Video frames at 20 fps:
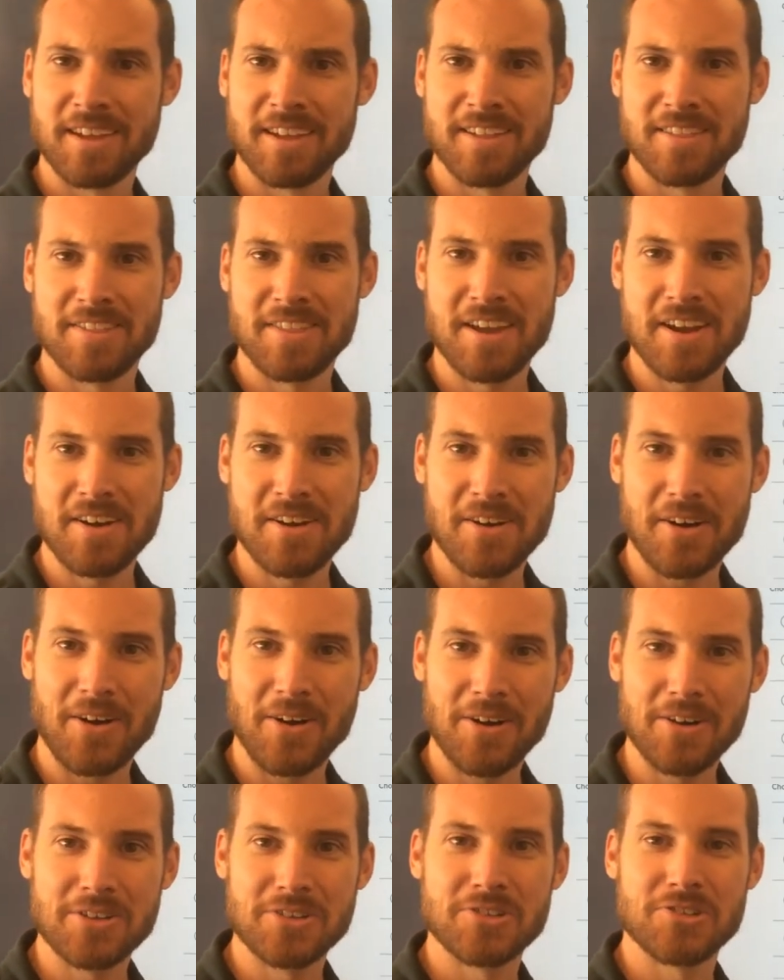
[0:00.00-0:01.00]
There
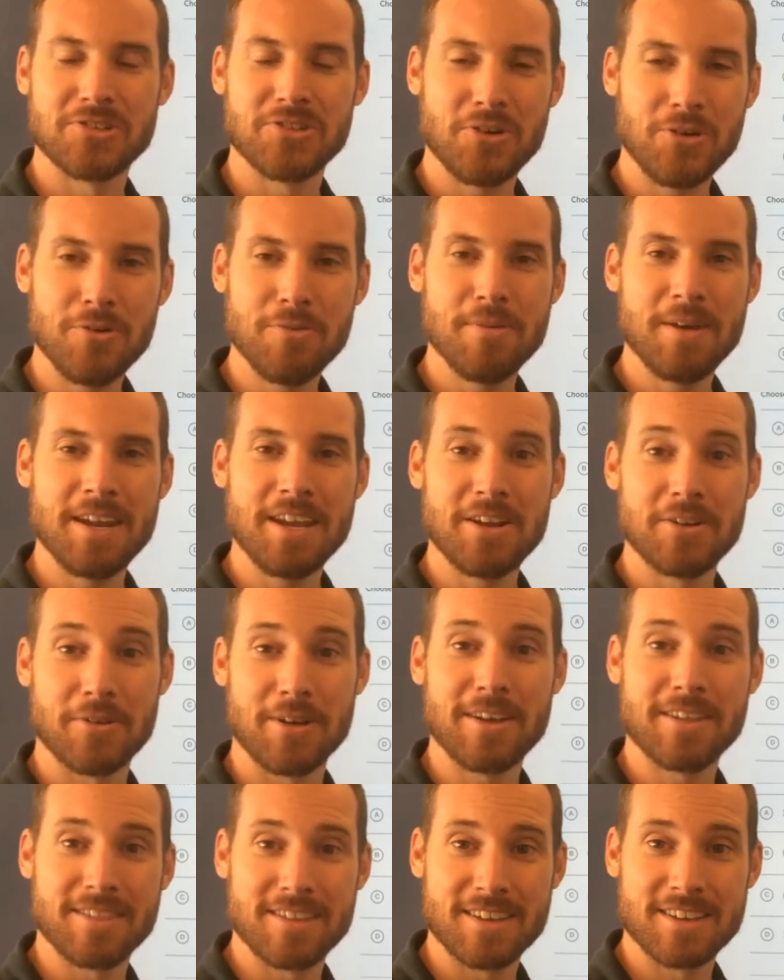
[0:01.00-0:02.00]
are so many
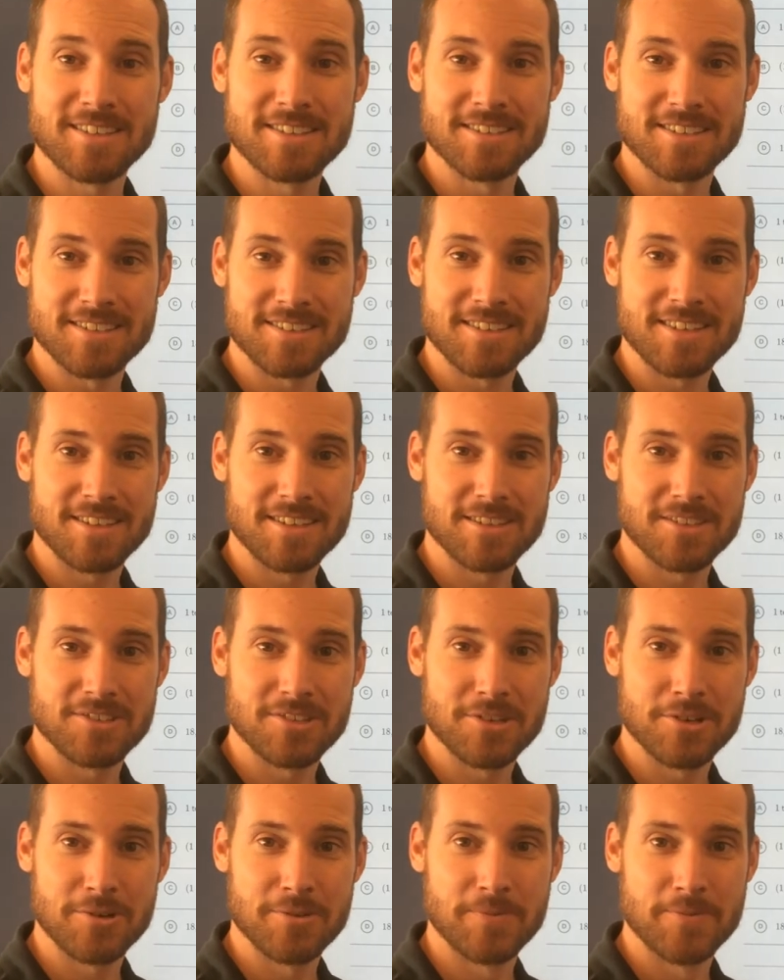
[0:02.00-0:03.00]
great things to see at the
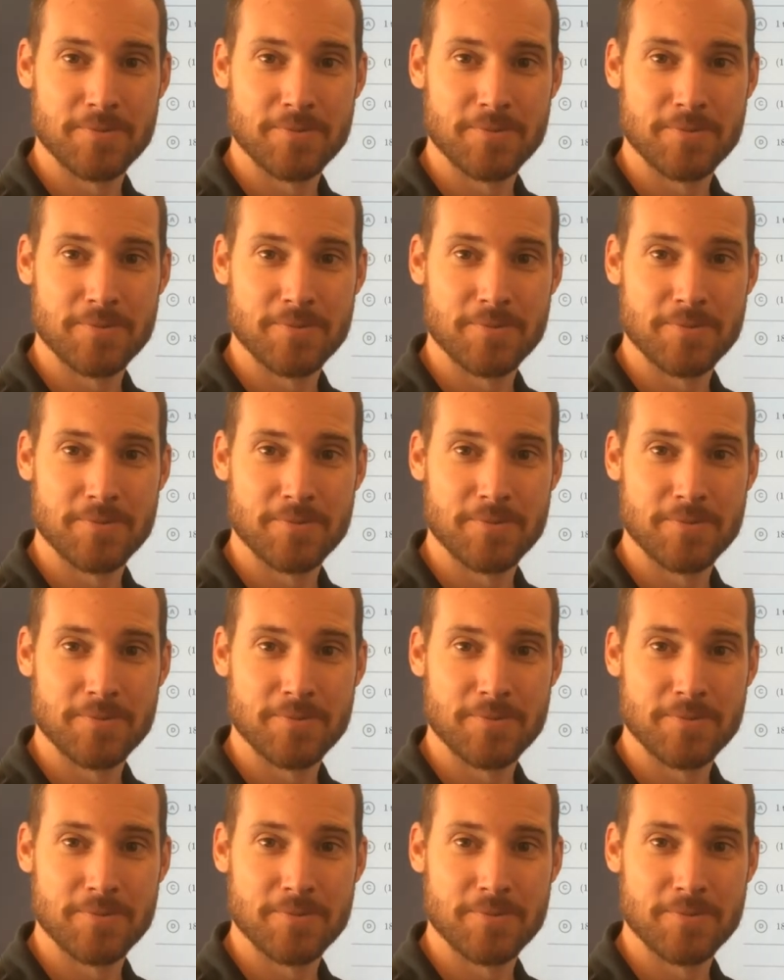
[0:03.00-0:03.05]
zoo.